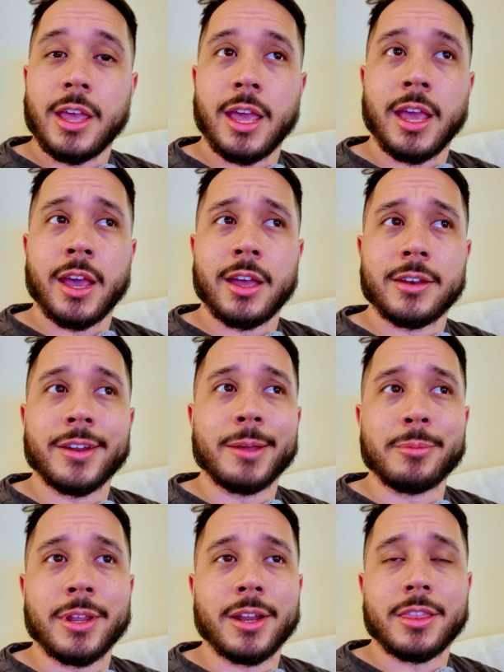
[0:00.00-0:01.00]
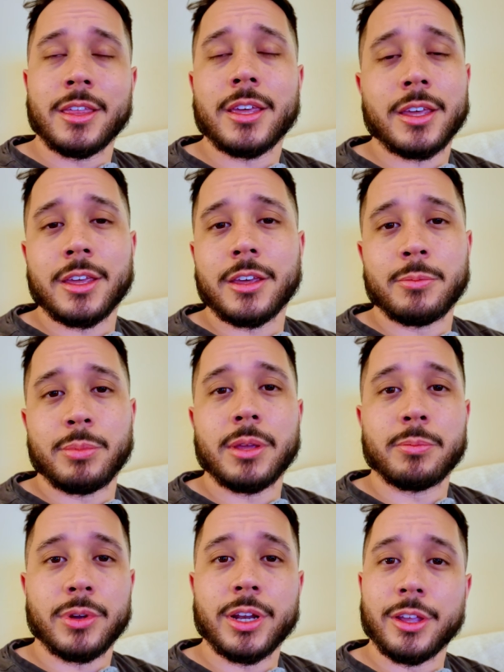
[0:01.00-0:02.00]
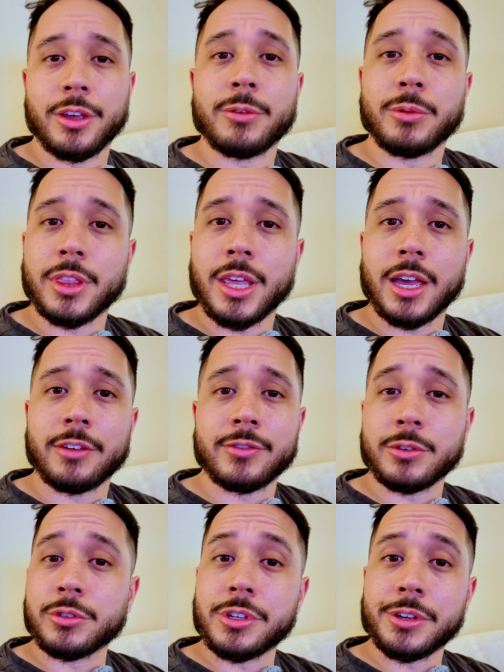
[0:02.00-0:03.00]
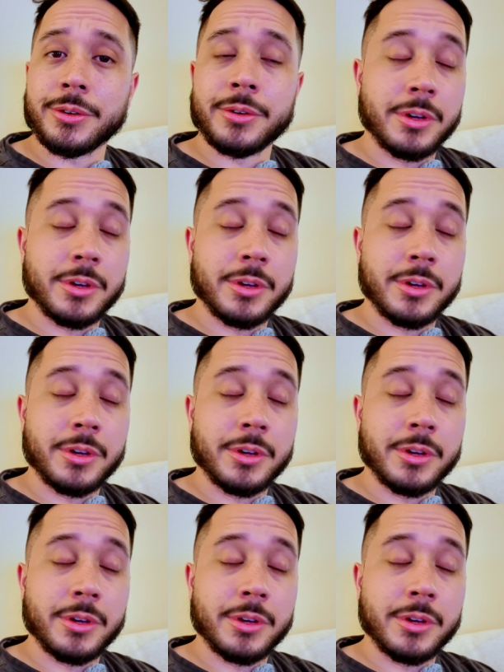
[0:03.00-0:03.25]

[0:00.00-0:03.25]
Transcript: And I mean, I think it can compete pretty good with the iPhone too.